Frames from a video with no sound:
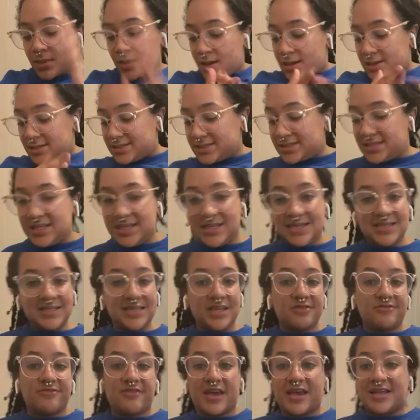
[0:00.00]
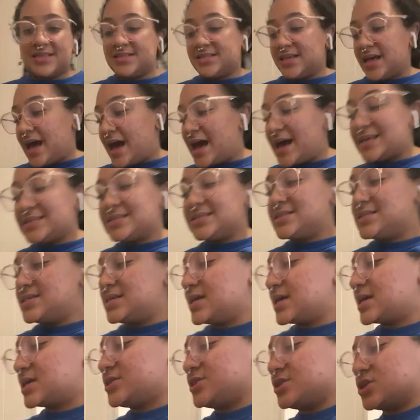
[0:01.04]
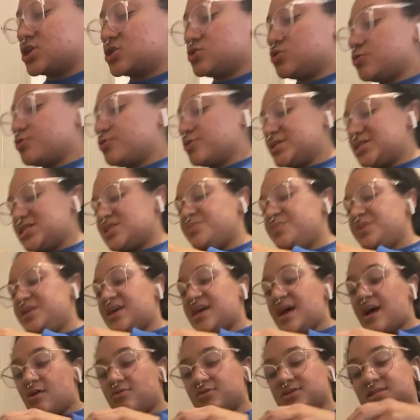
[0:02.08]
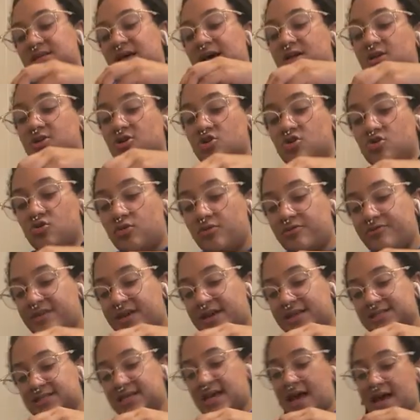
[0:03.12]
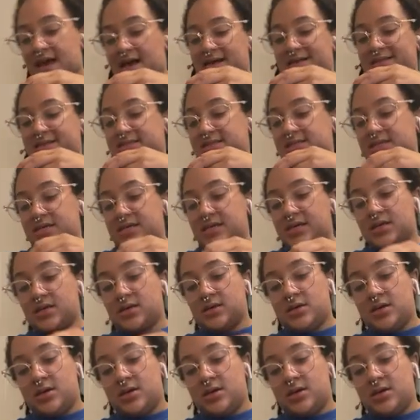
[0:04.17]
Seasoning, fantastic. The crispy outside coat, fantastic.